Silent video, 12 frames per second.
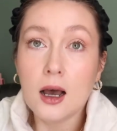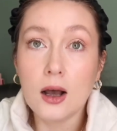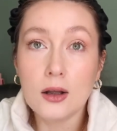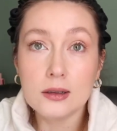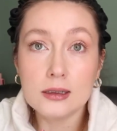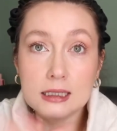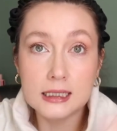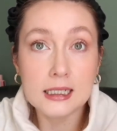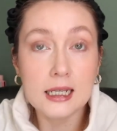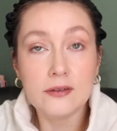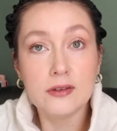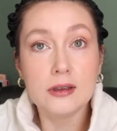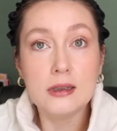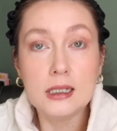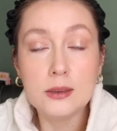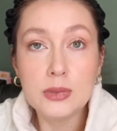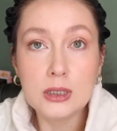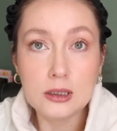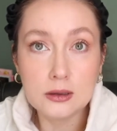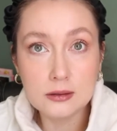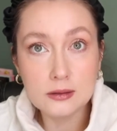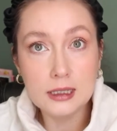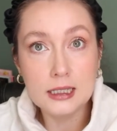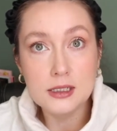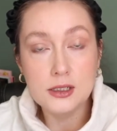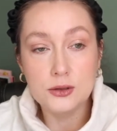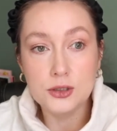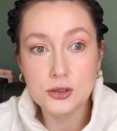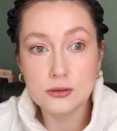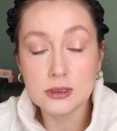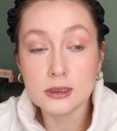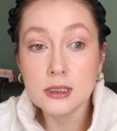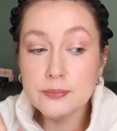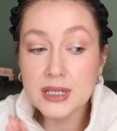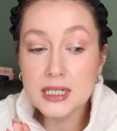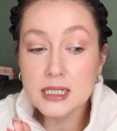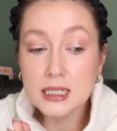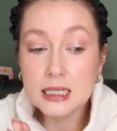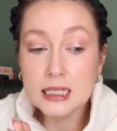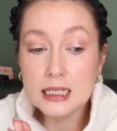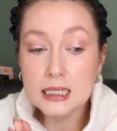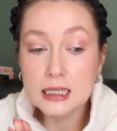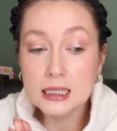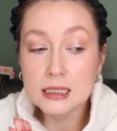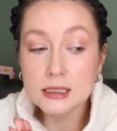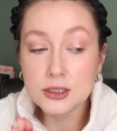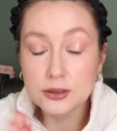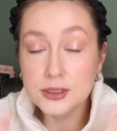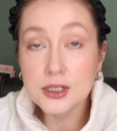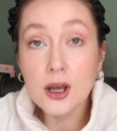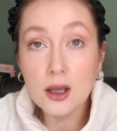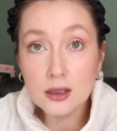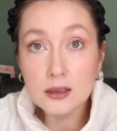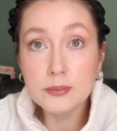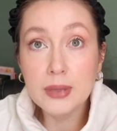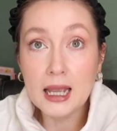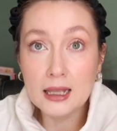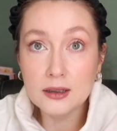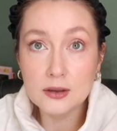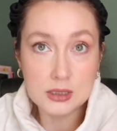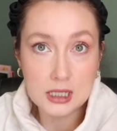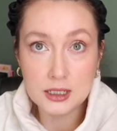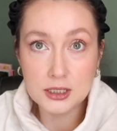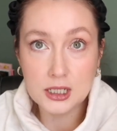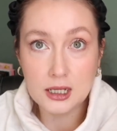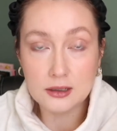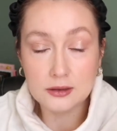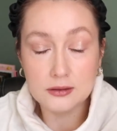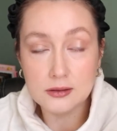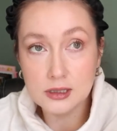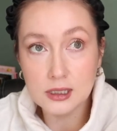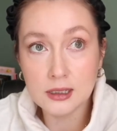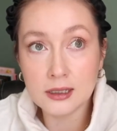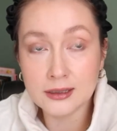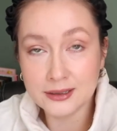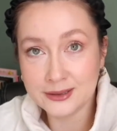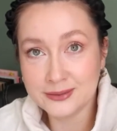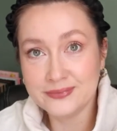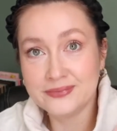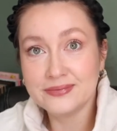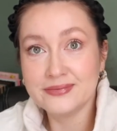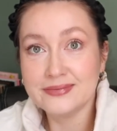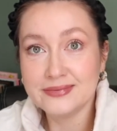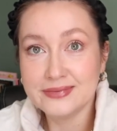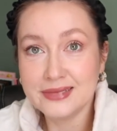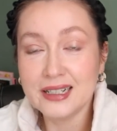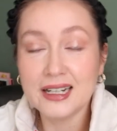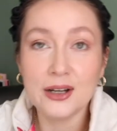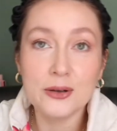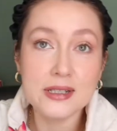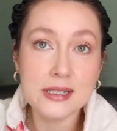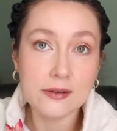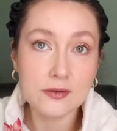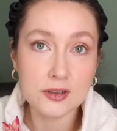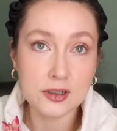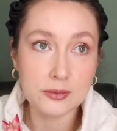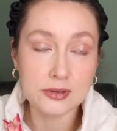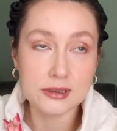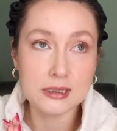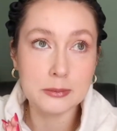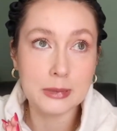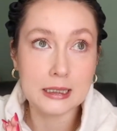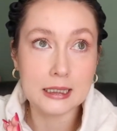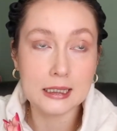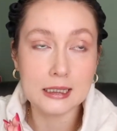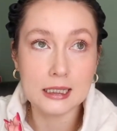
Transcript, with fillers: I'll link everything below as usual. Basically, so it's called Pan Those Eyeshadows. I always have trouble explaining